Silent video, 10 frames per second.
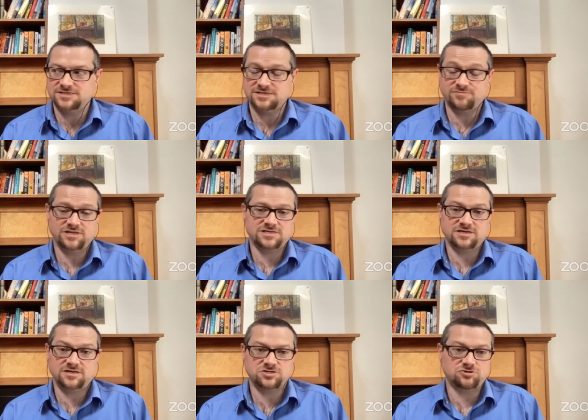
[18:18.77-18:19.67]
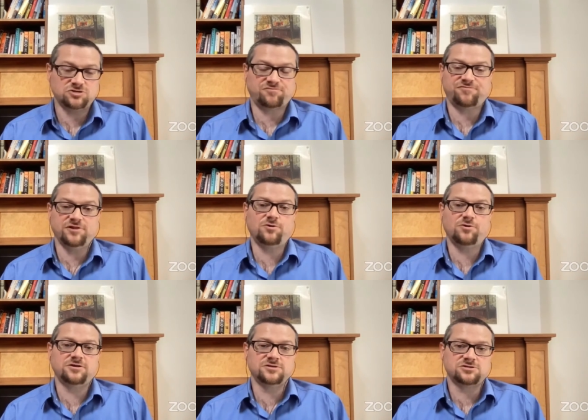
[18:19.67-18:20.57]
And some of these ideas are just
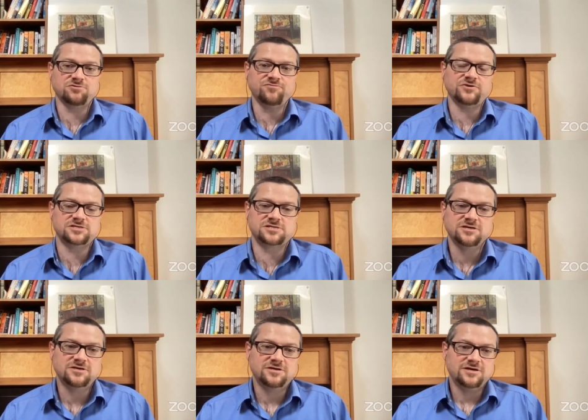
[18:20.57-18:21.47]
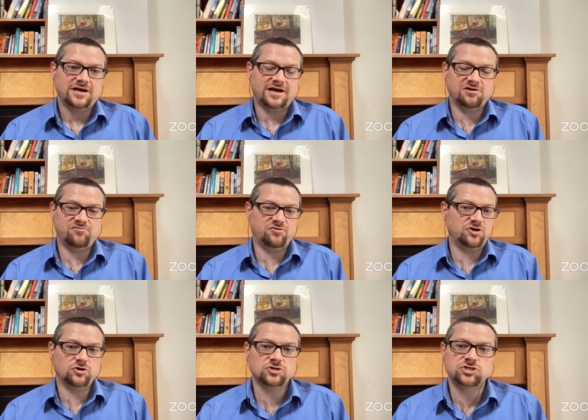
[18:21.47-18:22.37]
floating to the surface out of
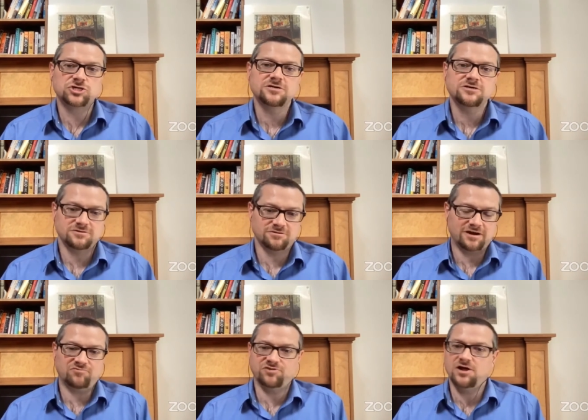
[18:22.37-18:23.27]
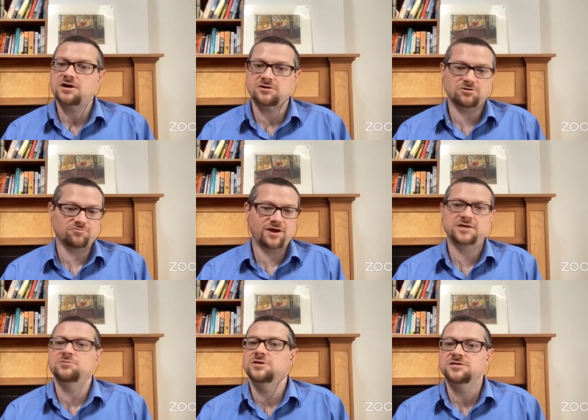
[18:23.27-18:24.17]
inertia or out of luck or
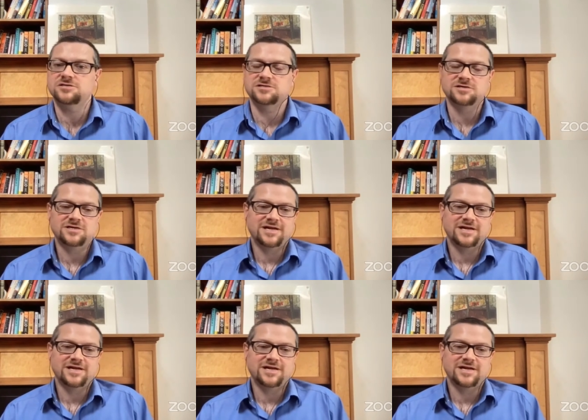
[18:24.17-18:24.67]
randomness.